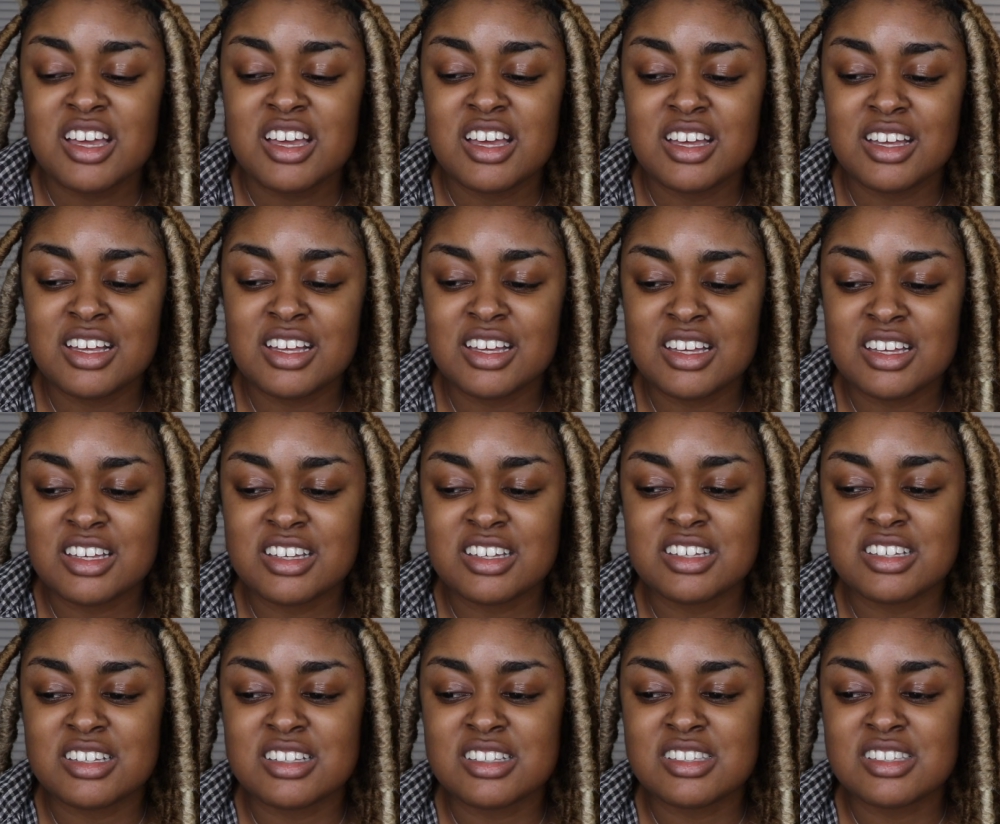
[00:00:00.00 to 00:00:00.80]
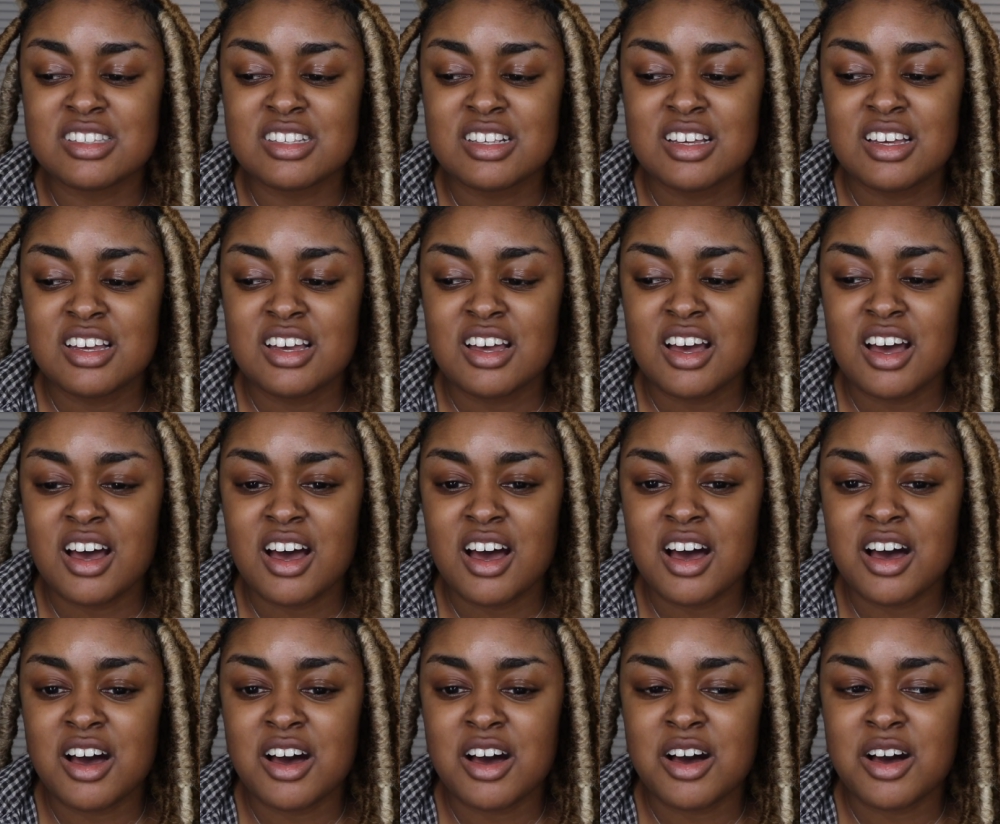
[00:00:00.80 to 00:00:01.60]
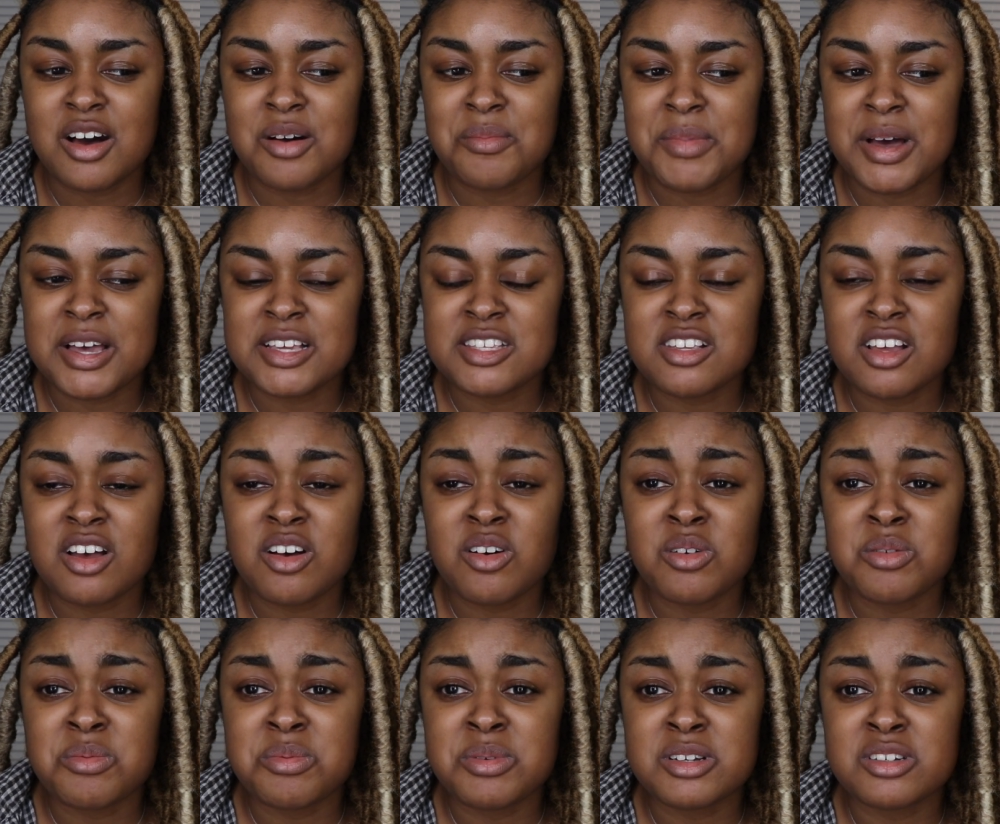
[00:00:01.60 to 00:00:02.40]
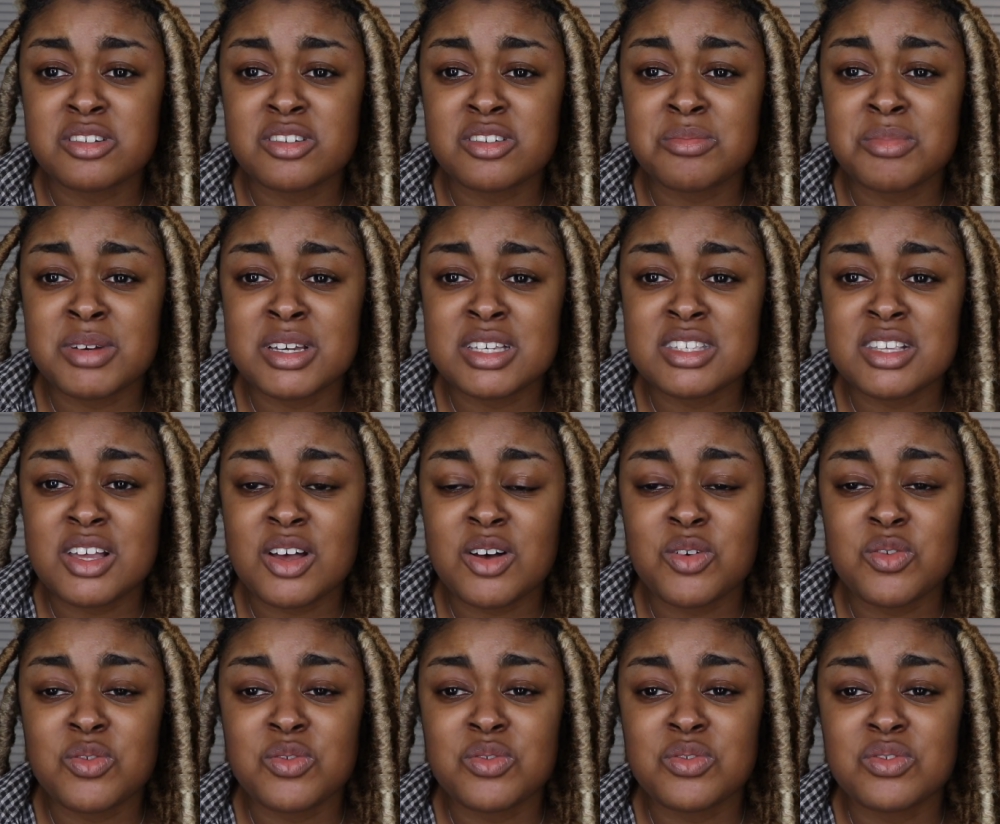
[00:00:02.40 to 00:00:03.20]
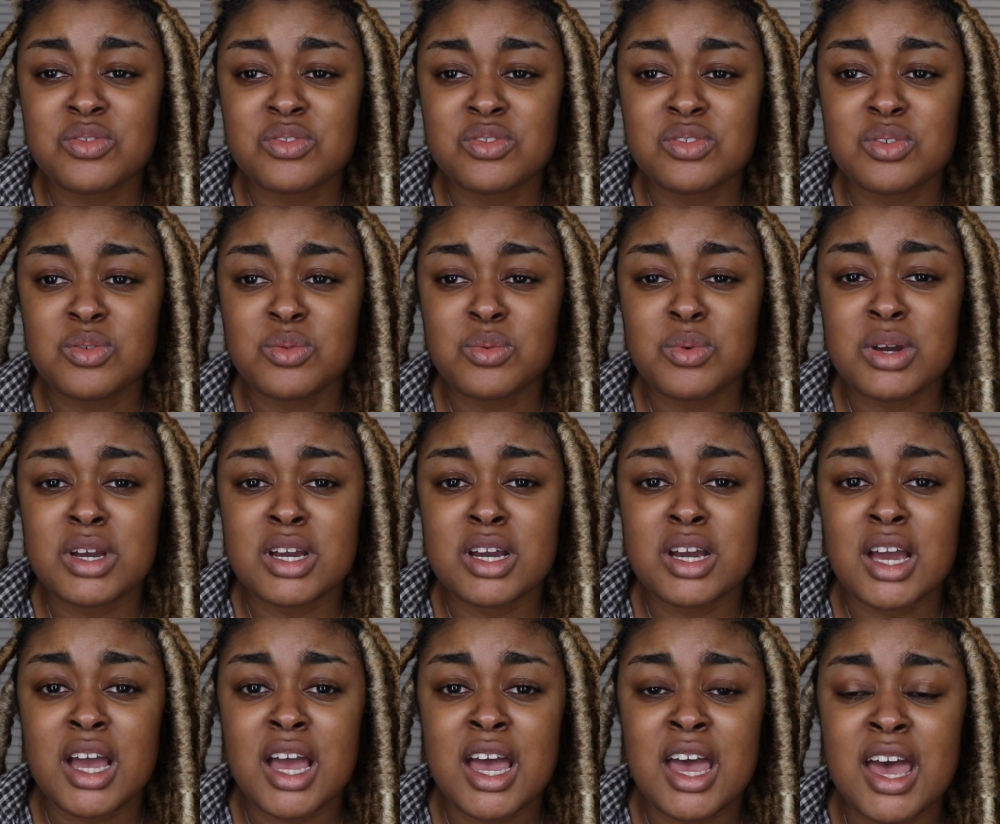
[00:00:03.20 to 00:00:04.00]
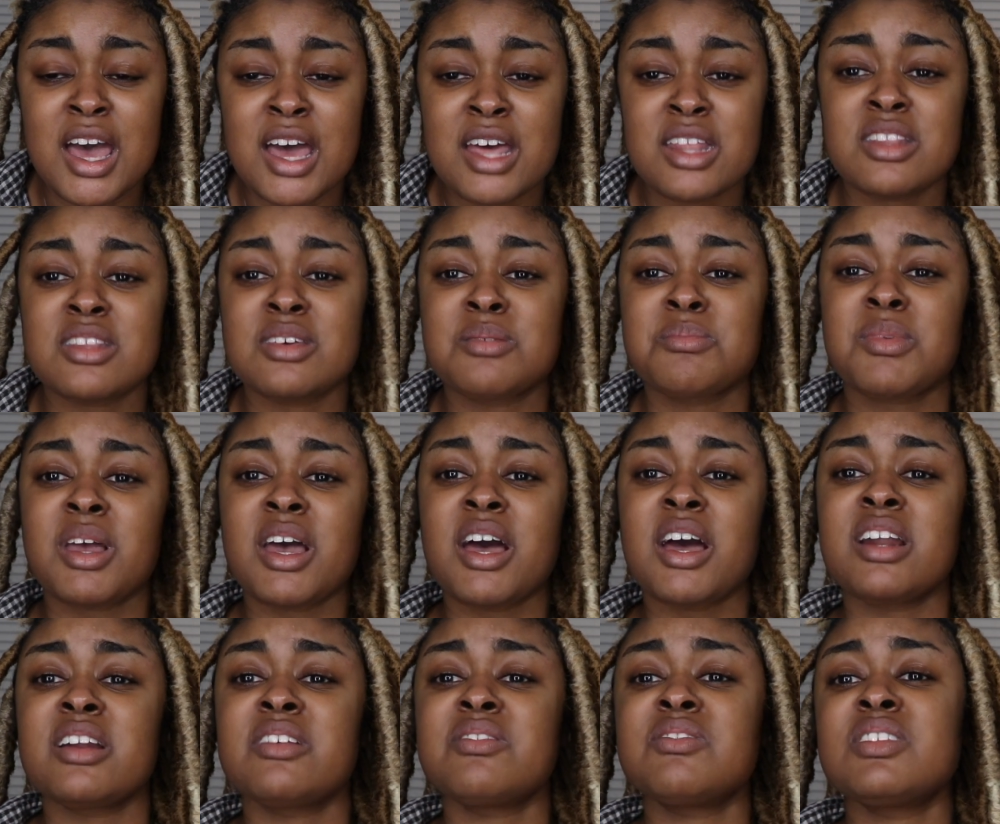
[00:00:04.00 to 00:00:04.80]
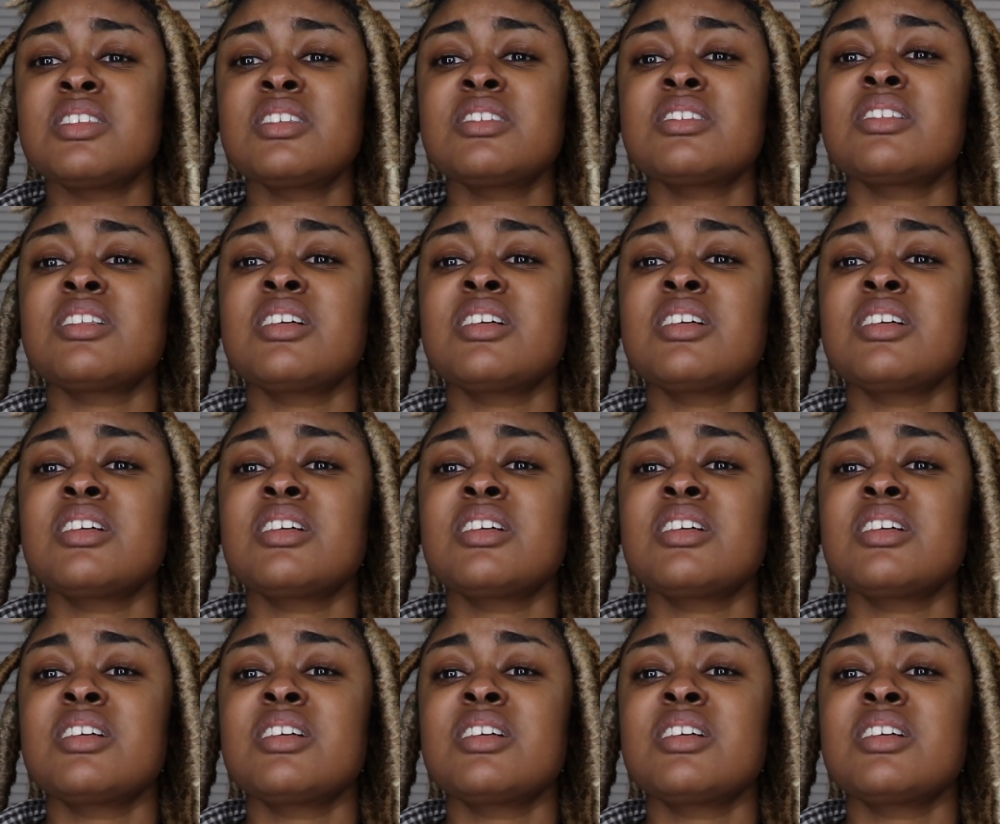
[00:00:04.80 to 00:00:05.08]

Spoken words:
is I saw an old picture of myself where I had them kind of this